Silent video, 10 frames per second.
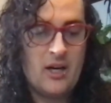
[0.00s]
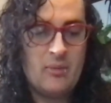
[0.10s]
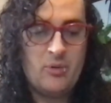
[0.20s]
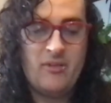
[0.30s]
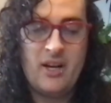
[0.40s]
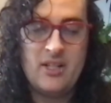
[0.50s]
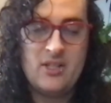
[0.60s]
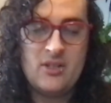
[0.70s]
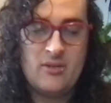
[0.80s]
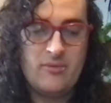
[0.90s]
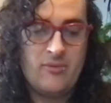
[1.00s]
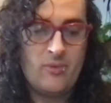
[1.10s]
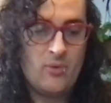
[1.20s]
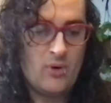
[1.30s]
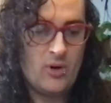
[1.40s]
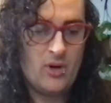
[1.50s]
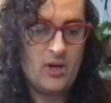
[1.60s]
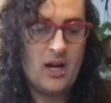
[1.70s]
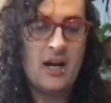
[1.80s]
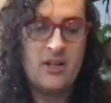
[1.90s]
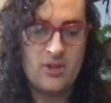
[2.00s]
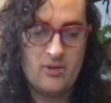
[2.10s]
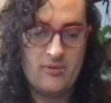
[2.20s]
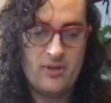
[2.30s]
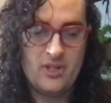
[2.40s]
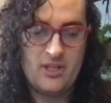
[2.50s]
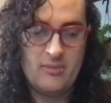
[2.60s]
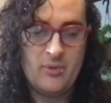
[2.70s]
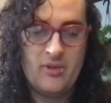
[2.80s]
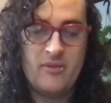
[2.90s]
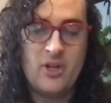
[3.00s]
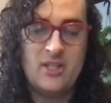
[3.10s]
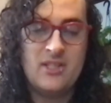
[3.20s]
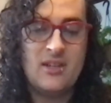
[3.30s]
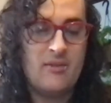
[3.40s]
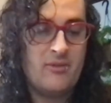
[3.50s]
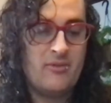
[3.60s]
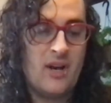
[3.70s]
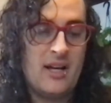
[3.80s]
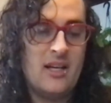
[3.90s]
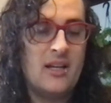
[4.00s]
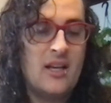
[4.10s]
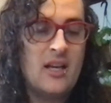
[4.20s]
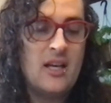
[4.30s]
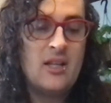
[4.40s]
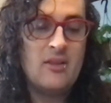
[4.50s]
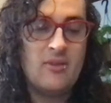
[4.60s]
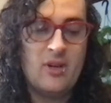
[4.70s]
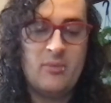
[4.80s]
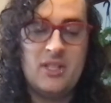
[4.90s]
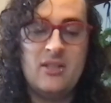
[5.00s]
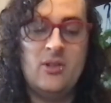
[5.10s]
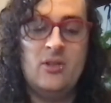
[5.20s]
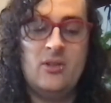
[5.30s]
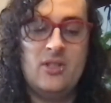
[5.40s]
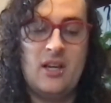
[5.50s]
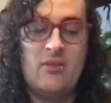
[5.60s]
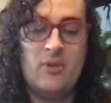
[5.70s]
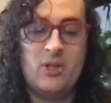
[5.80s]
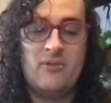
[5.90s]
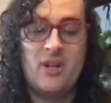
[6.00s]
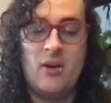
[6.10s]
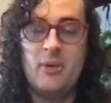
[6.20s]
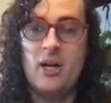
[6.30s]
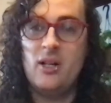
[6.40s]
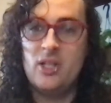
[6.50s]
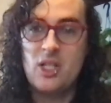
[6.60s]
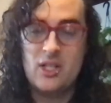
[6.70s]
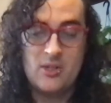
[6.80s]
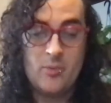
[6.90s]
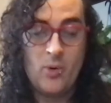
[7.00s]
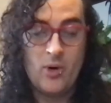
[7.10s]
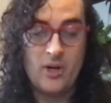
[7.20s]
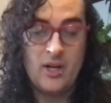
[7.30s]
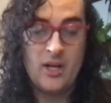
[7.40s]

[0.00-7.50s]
provides for Heidegger, for example, the very stuff of writing, the very materials out of which phenomenology is born.